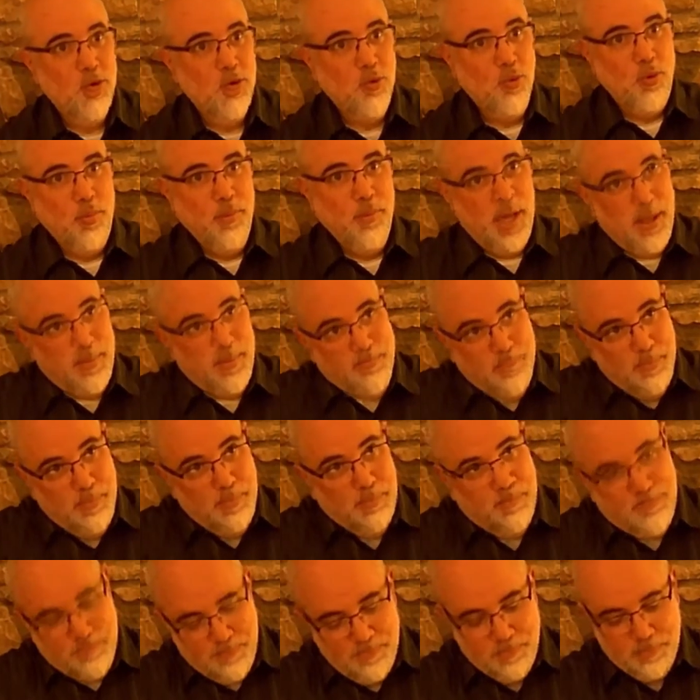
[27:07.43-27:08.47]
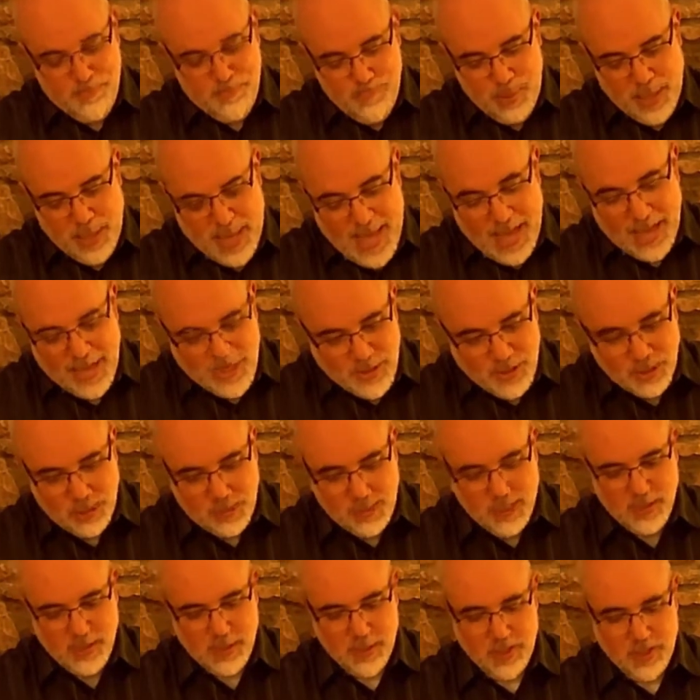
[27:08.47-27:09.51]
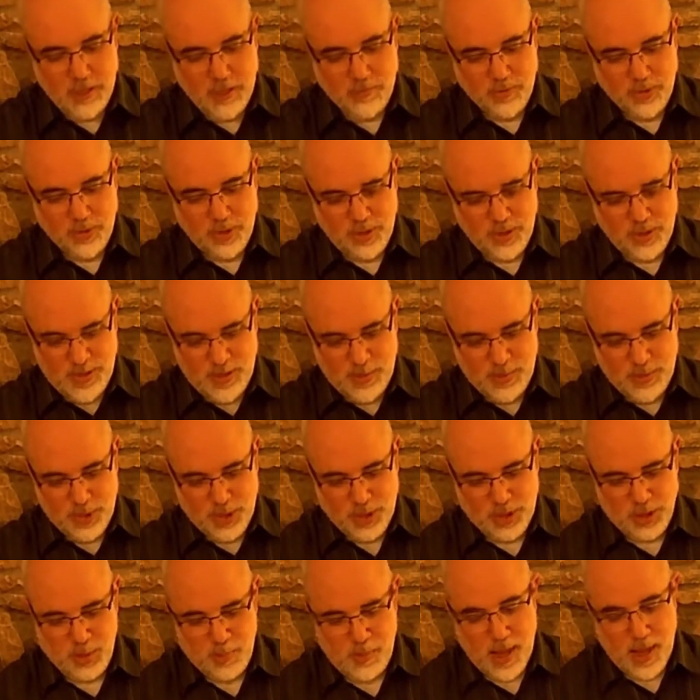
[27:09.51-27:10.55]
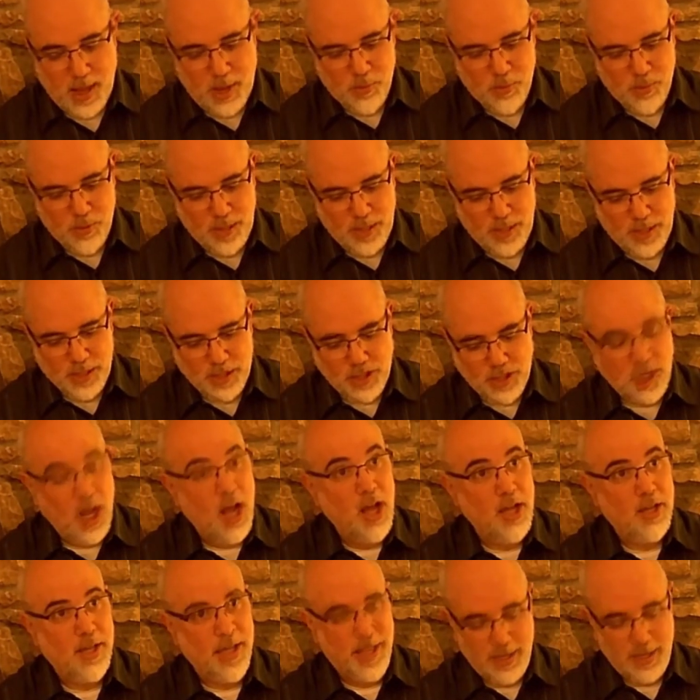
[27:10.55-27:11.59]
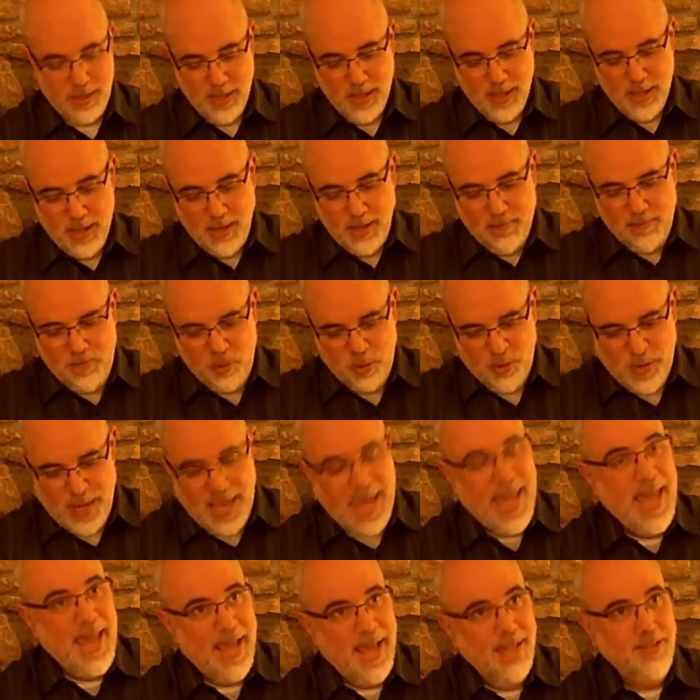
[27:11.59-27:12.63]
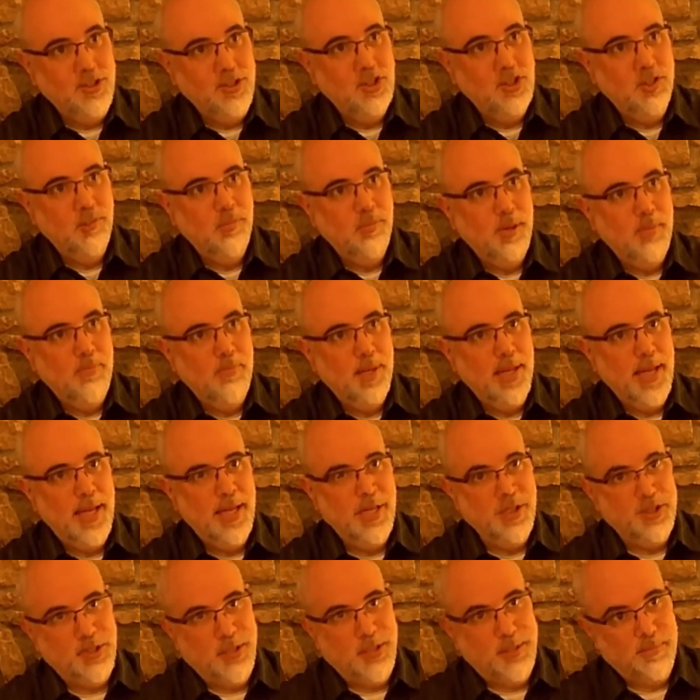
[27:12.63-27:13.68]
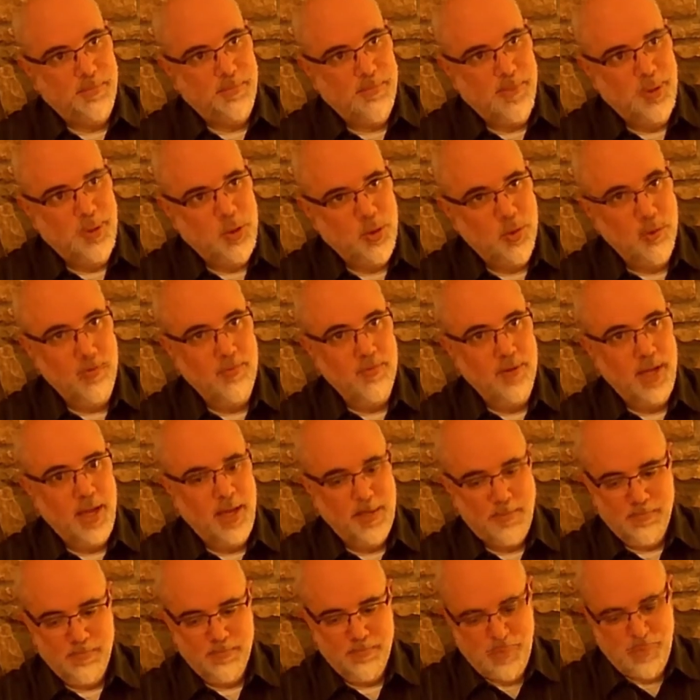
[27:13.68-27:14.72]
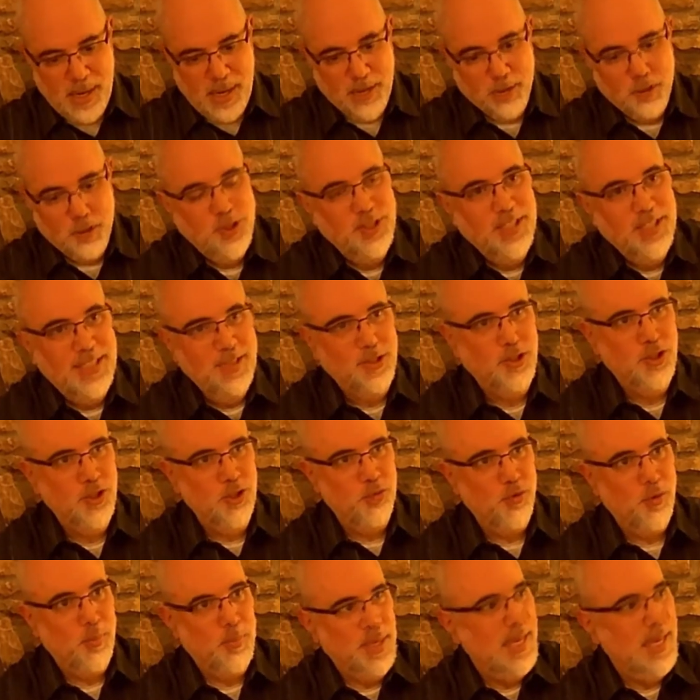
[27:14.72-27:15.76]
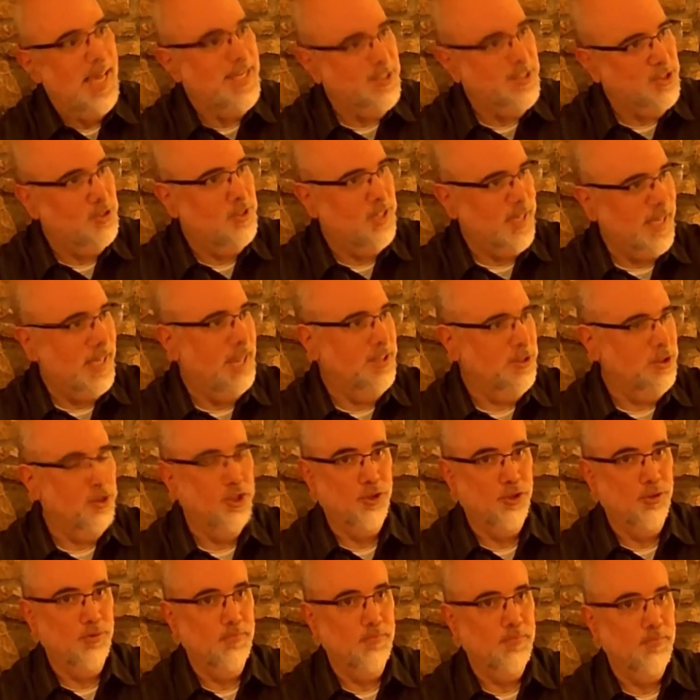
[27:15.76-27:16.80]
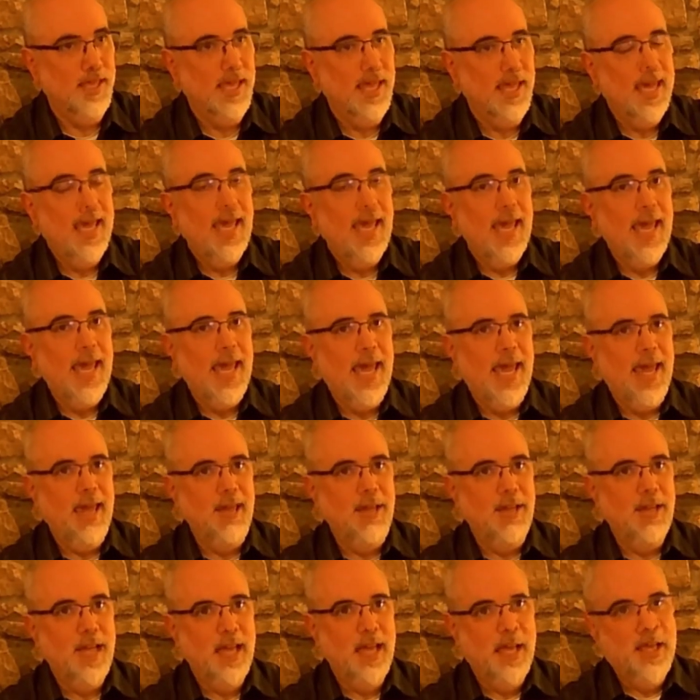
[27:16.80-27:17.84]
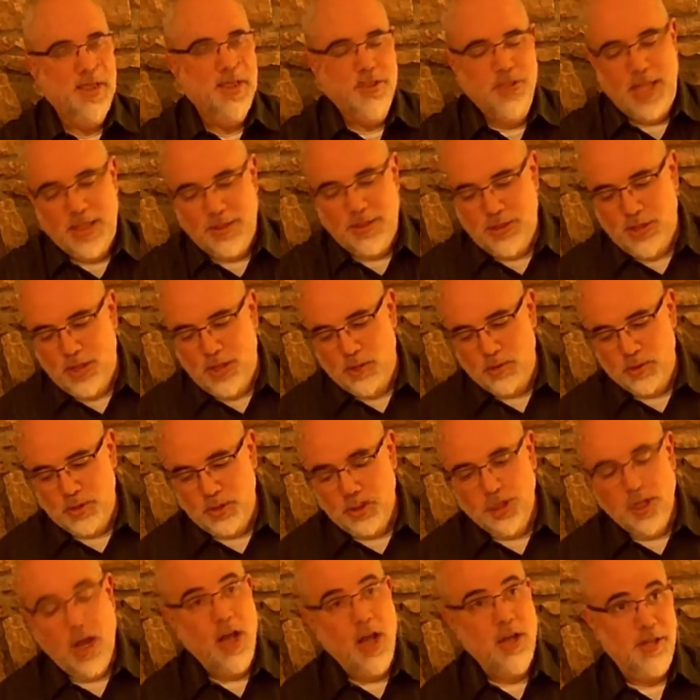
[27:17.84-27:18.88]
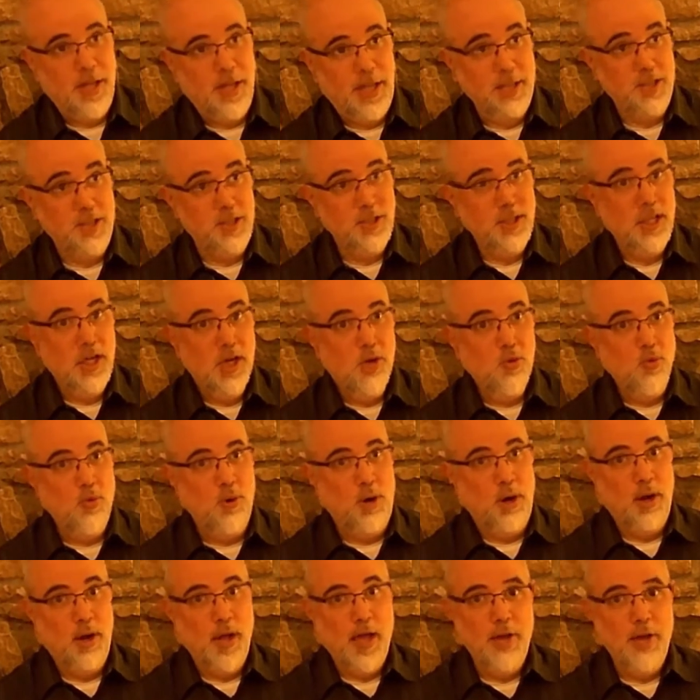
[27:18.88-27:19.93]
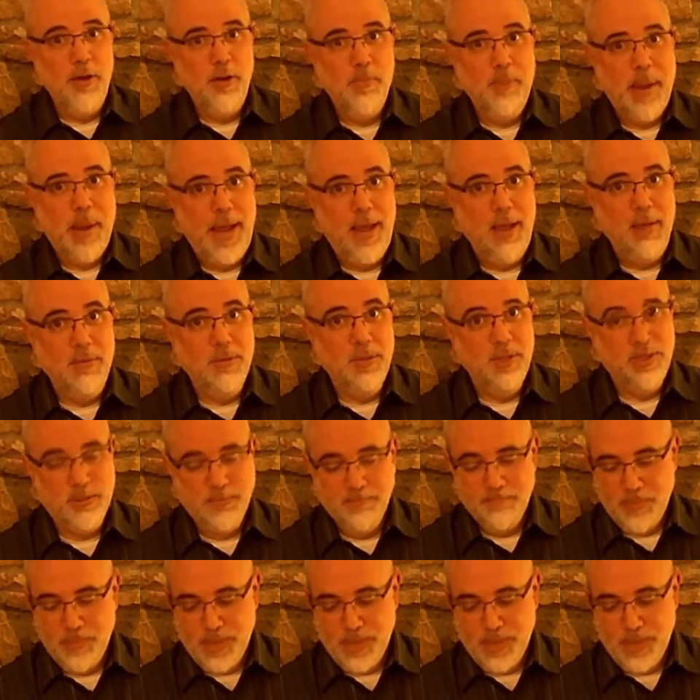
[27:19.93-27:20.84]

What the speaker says: were being placed. There was a spot within the socket for the hands to be placed and sort of like pierced into or placed into. And that those sockets were 100 pounds,